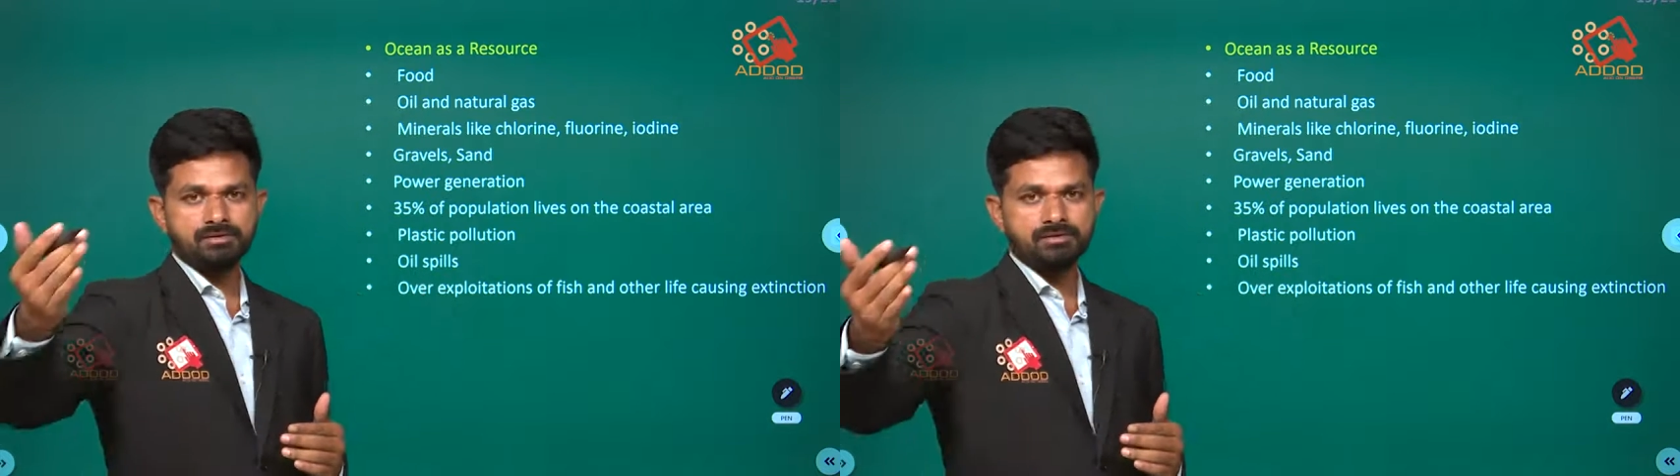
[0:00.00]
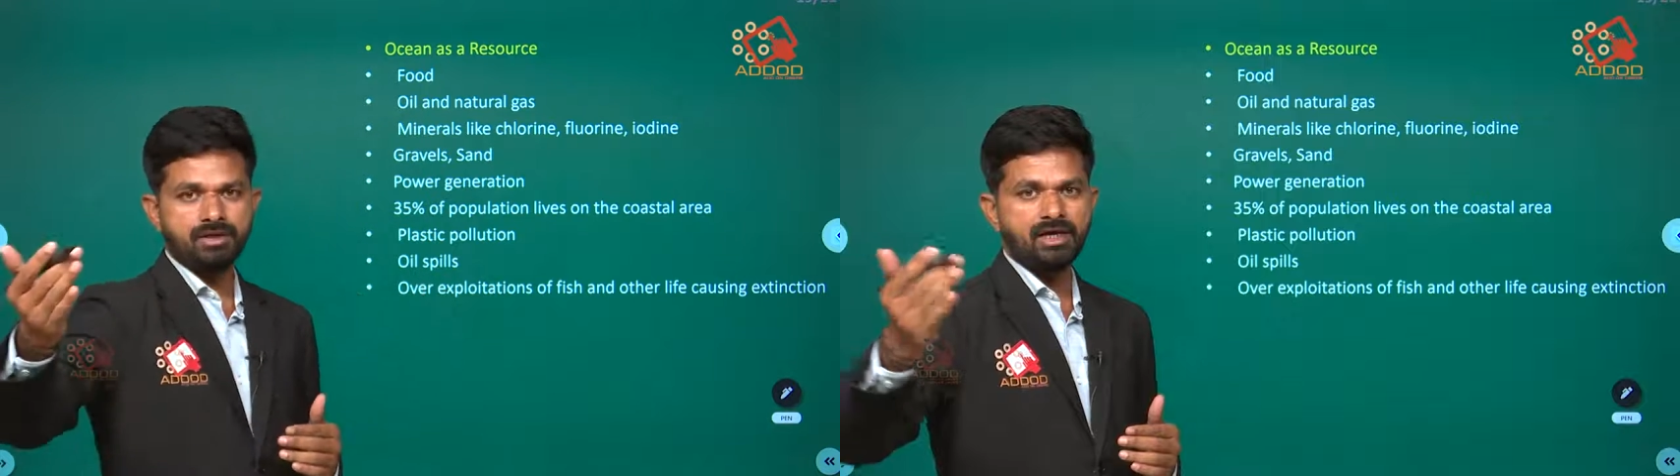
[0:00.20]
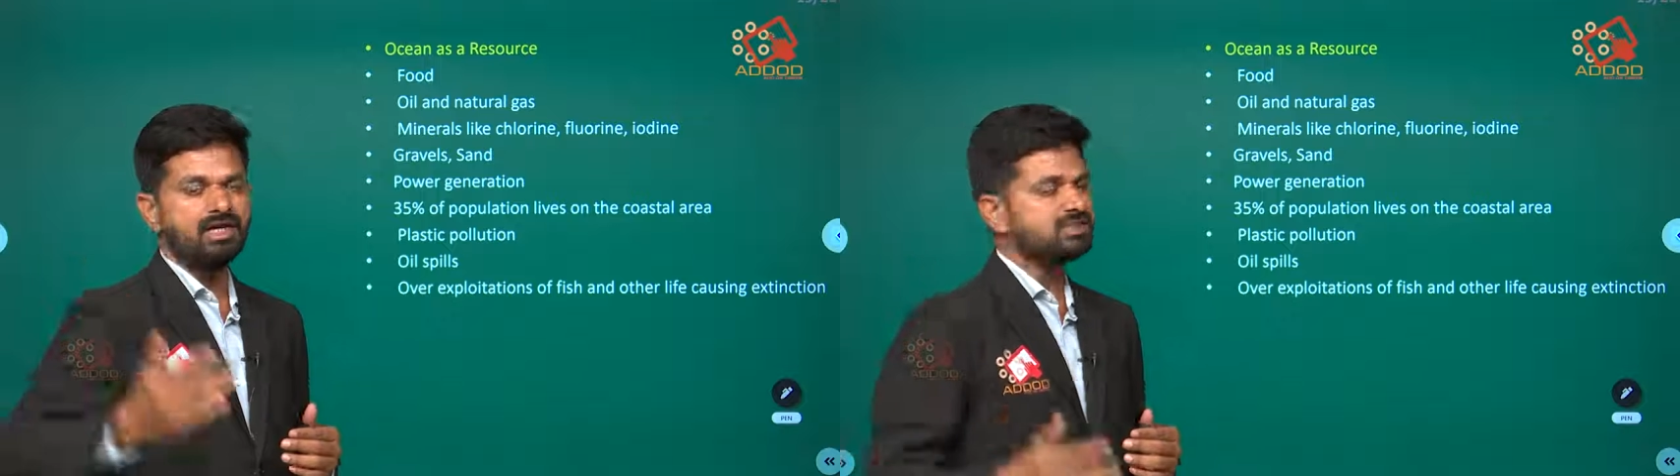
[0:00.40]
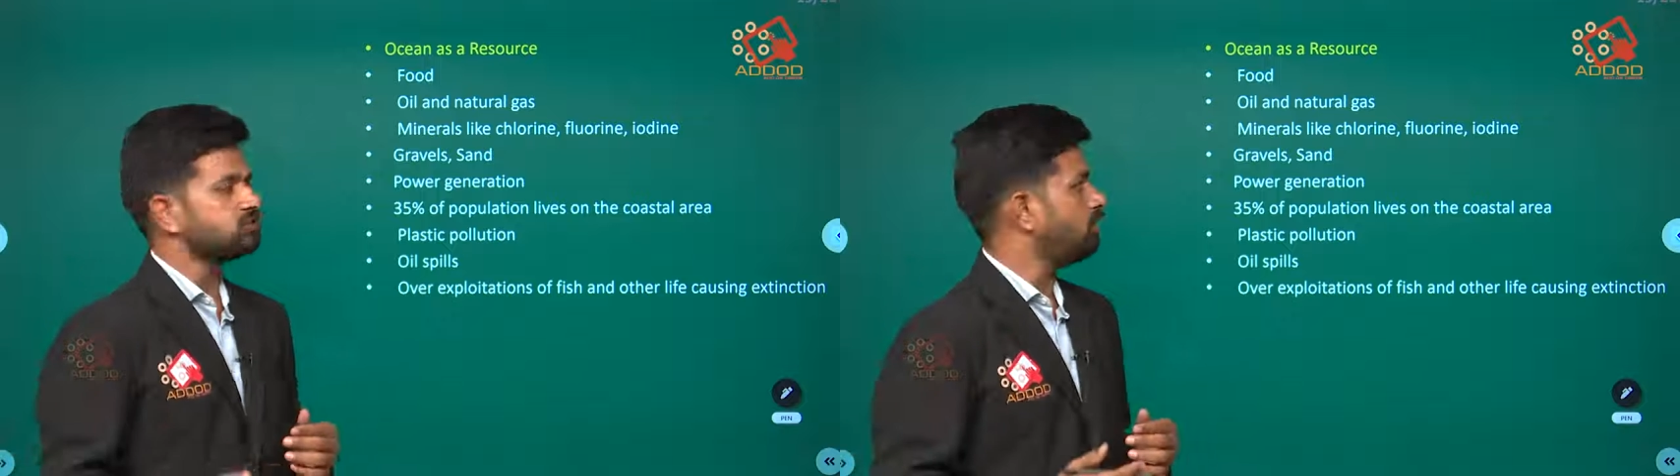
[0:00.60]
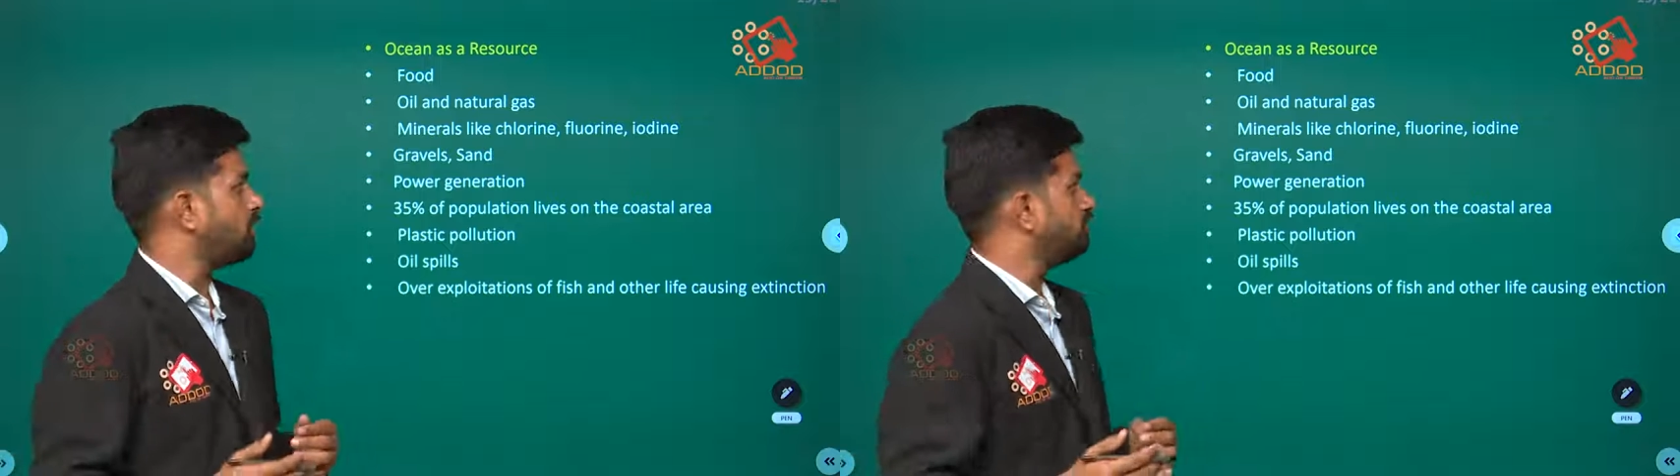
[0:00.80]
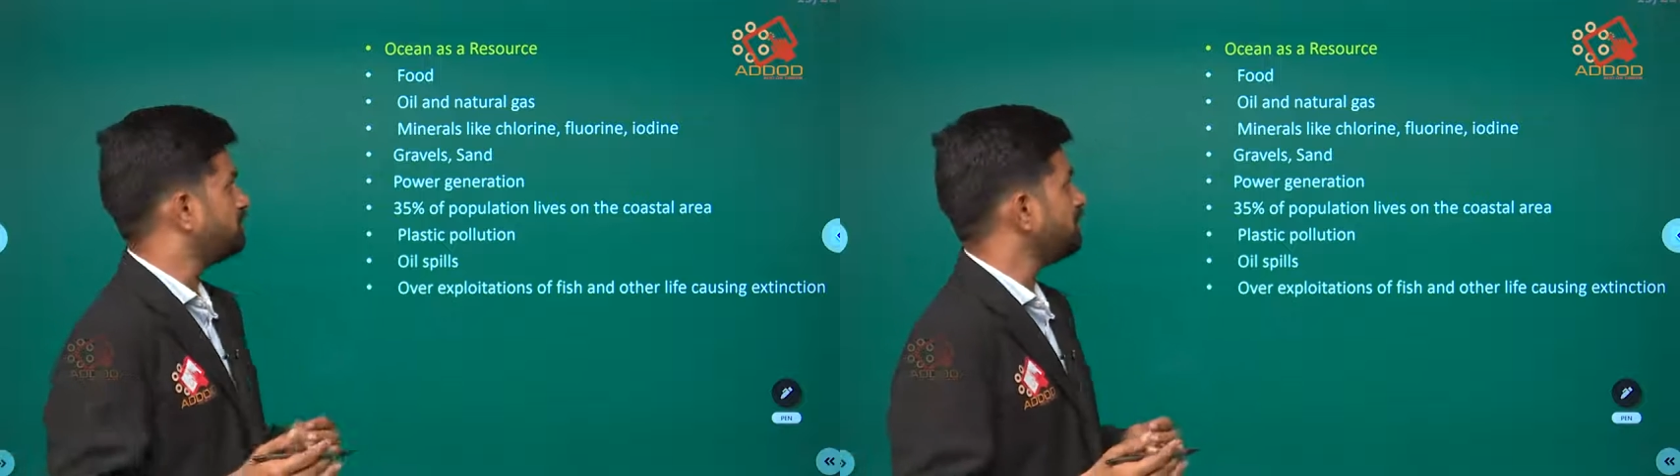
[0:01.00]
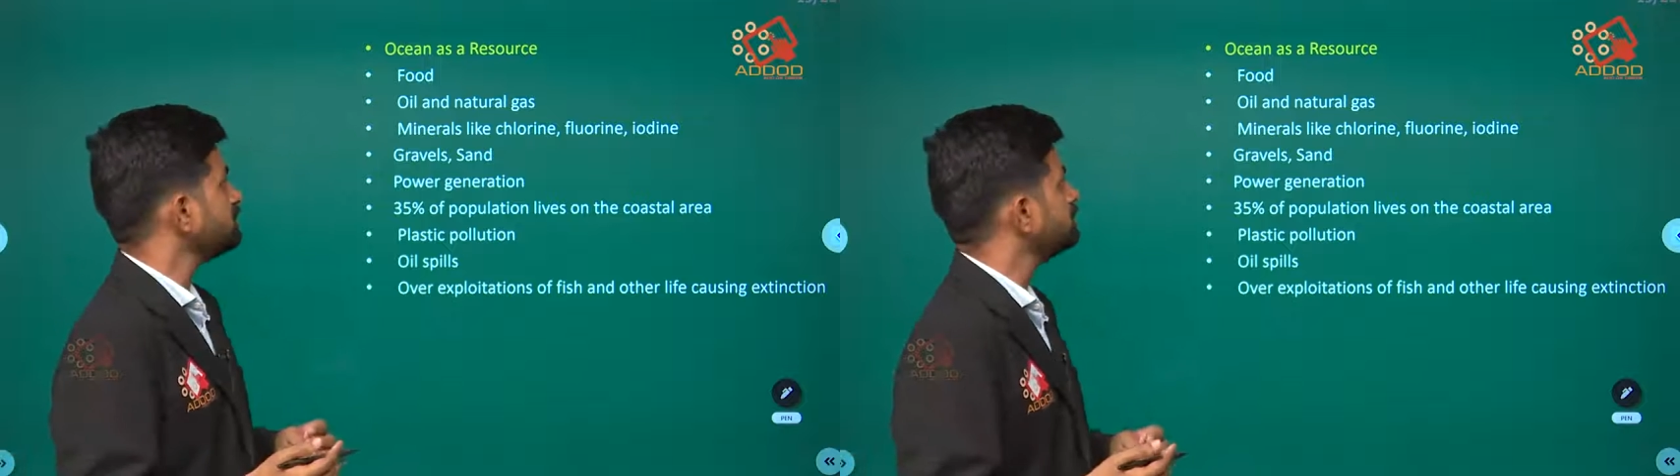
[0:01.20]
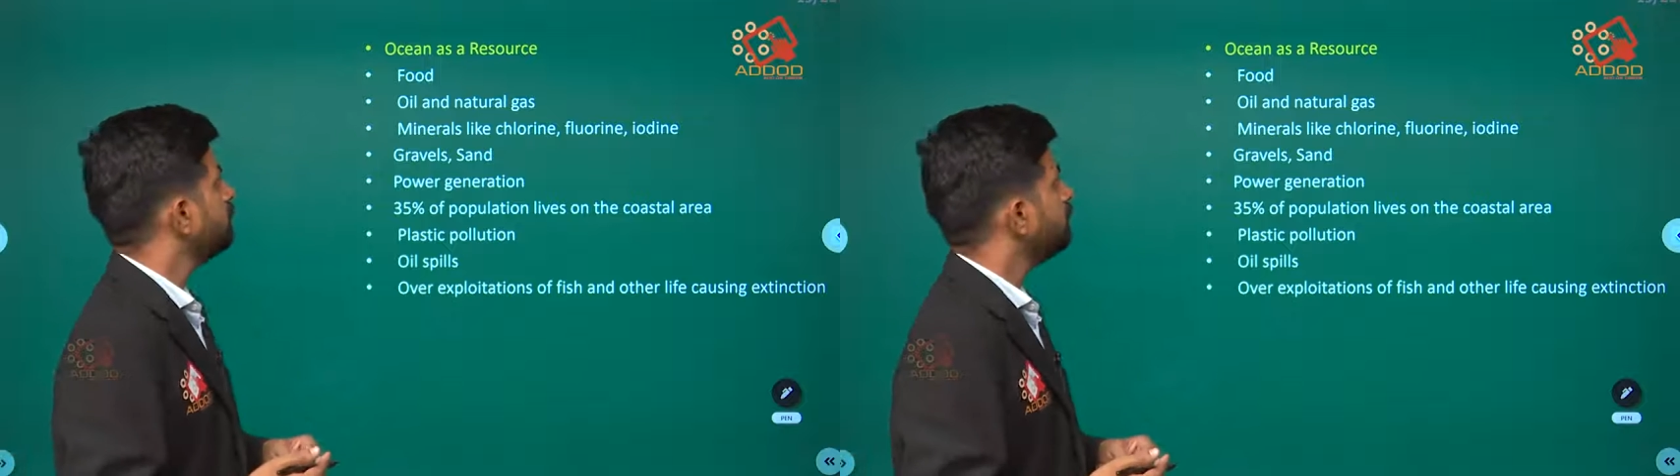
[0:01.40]
the less
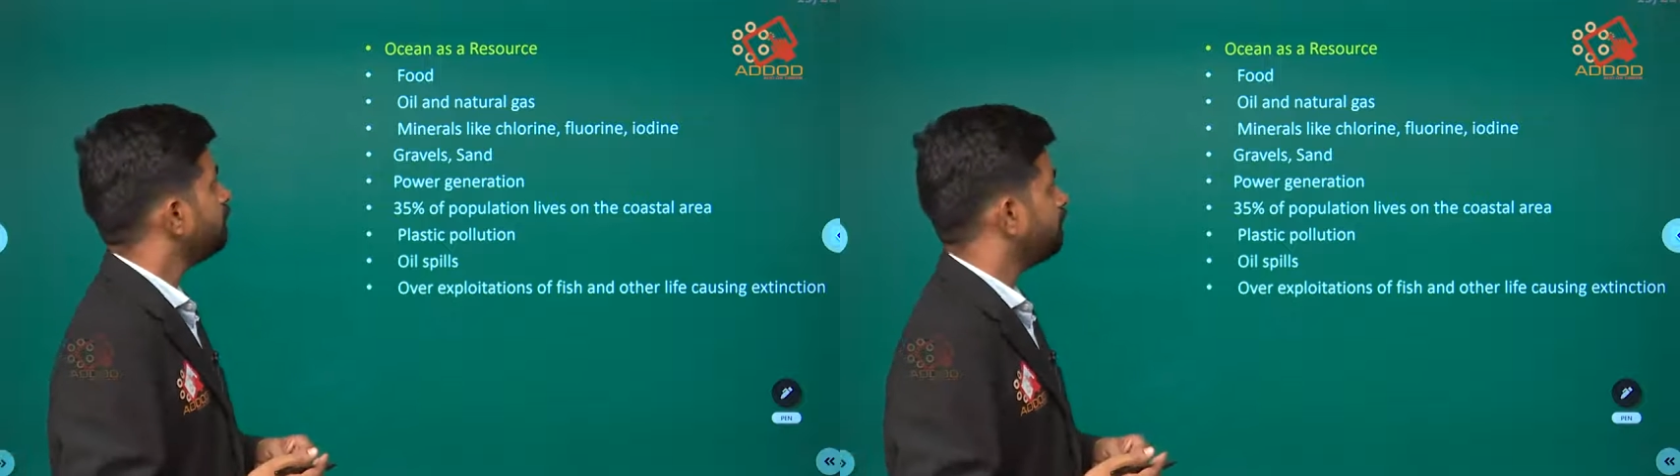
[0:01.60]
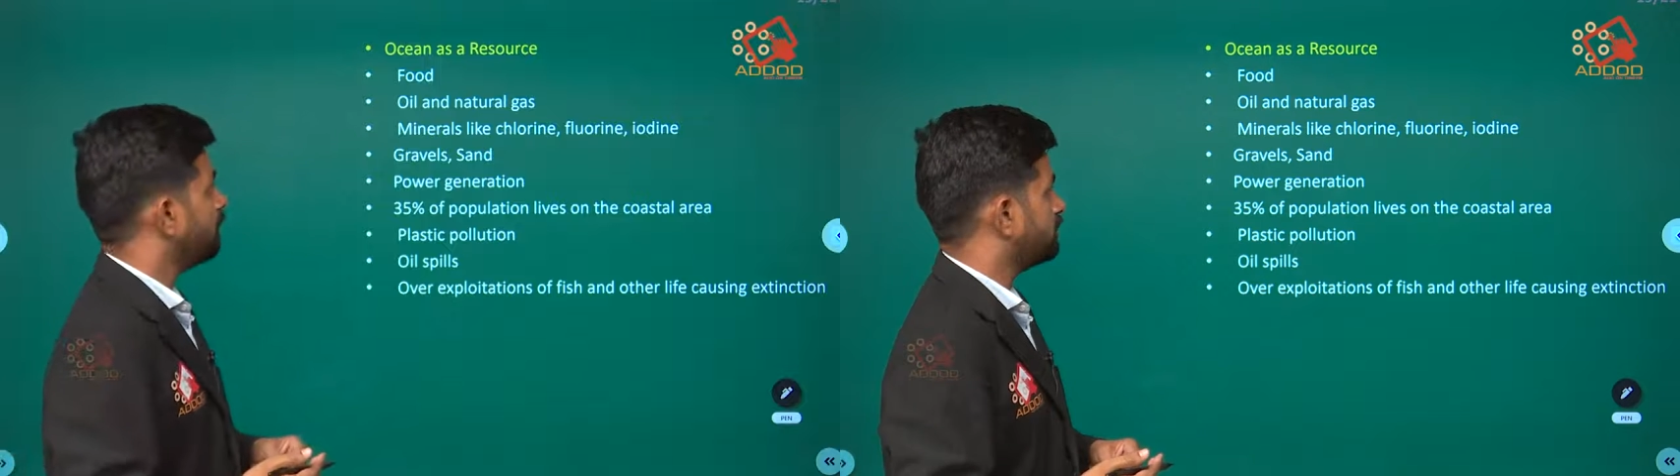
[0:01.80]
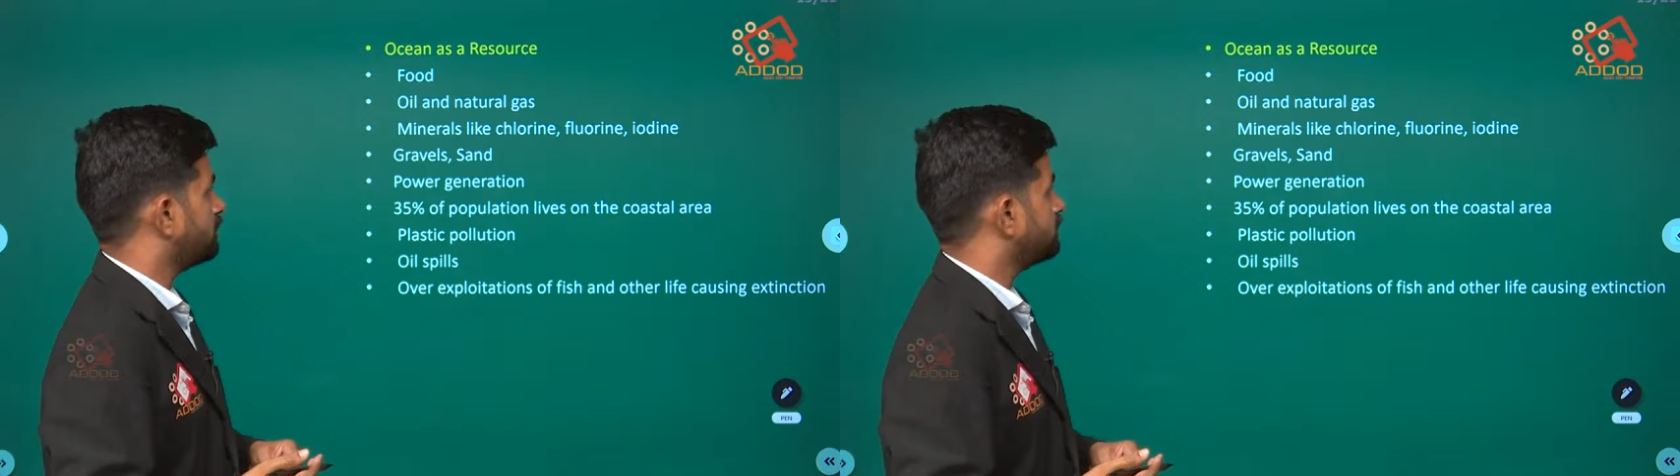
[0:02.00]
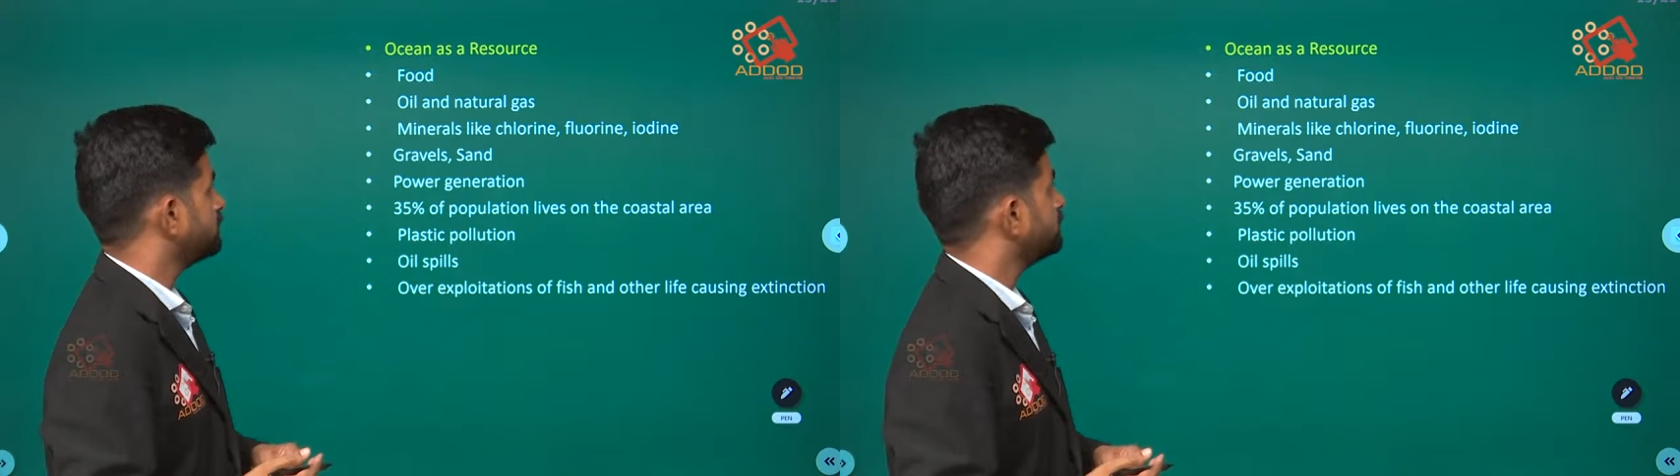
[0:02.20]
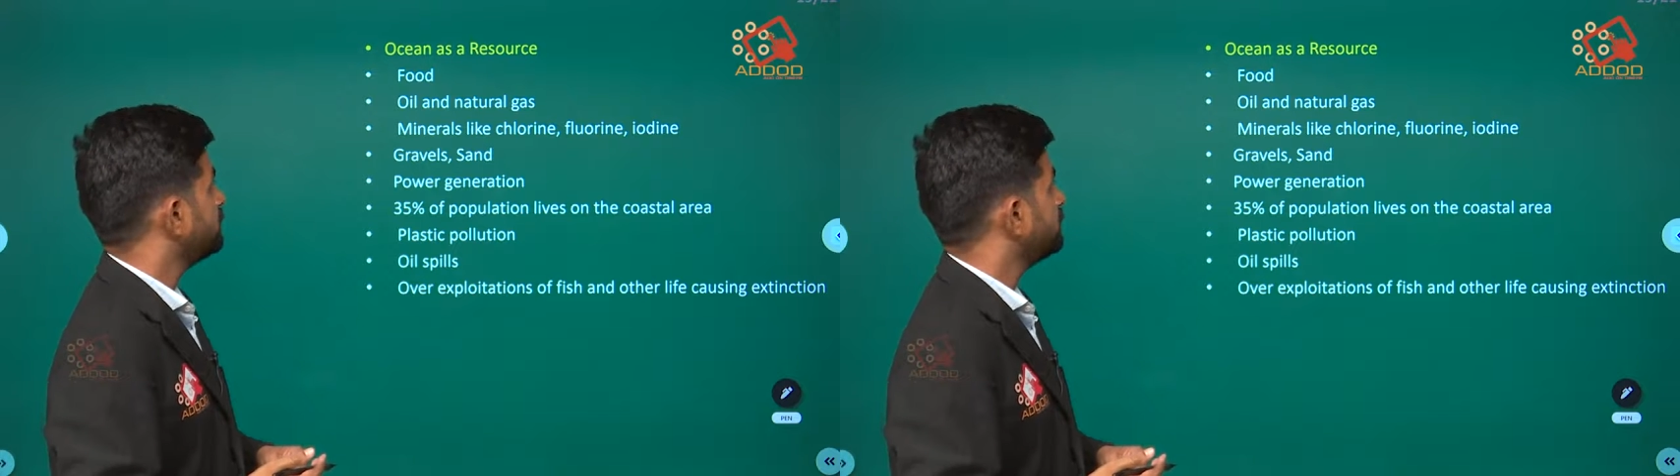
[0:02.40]
voluminous waters.